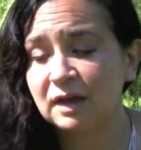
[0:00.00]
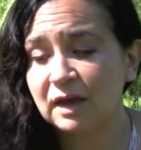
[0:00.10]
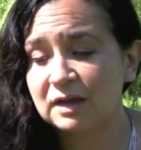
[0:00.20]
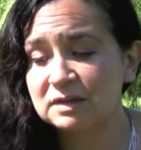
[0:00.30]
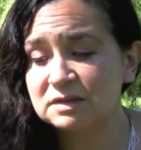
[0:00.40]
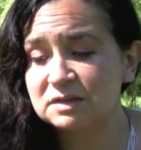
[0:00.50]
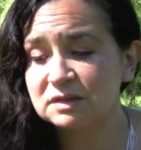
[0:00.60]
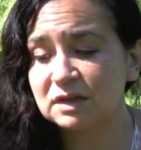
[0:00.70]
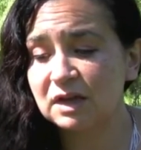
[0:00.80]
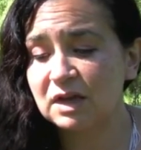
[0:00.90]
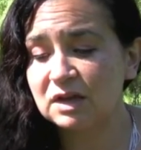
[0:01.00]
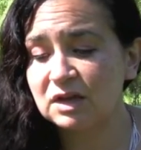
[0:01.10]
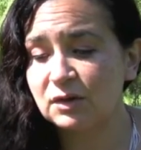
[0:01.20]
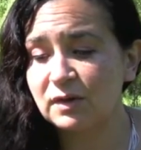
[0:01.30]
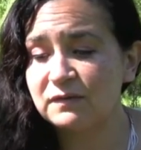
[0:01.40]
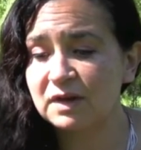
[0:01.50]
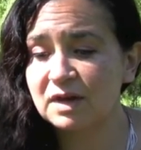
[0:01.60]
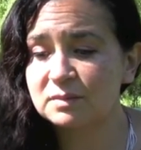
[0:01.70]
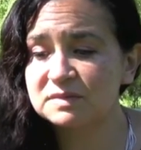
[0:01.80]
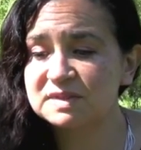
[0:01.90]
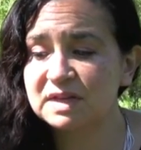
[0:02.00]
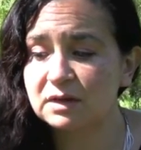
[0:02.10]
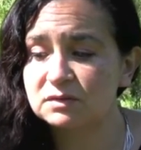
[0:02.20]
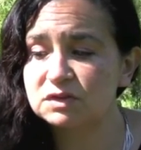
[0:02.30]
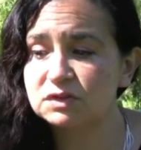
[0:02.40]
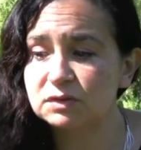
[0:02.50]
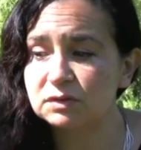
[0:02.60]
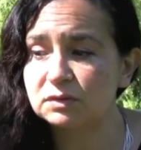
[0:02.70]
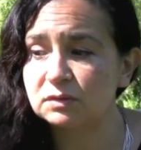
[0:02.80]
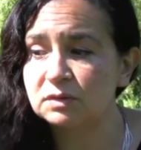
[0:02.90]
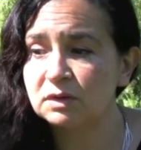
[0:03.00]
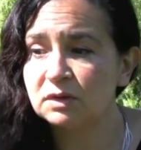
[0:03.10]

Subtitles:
and if it comes down to